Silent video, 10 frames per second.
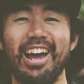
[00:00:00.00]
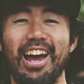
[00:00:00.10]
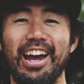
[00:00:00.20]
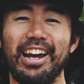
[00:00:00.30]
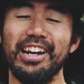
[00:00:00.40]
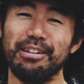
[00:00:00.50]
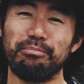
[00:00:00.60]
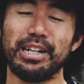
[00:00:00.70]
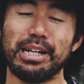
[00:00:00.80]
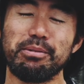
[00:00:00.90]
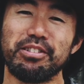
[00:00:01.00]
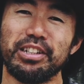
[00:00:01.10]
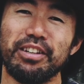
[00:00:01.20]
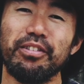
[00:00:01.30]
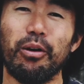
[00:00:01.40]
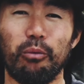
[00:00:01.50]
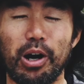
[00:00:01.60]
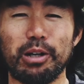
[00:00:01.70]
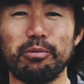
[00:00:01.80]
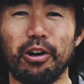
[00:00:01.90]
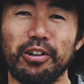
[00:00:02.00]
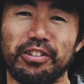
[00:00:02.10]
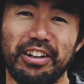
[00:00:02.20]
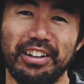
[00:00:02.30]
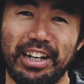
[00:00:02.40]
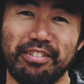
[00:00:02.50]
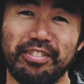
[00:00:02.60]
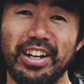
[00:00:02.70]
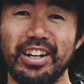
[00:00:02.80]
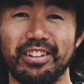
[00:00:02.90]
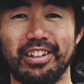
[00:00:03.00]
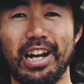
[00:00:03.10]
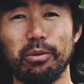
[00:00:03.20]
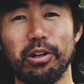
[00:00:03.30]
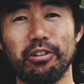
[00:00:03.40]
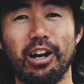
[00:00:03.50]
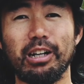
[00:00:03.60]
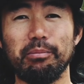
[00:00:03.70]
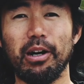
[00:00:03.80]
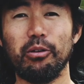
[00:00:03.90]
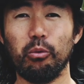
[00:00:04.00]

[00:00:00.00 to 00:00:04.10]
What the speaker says: Hey, my name is Steve. Welcome to Hardtail Life. Today we're going to talk about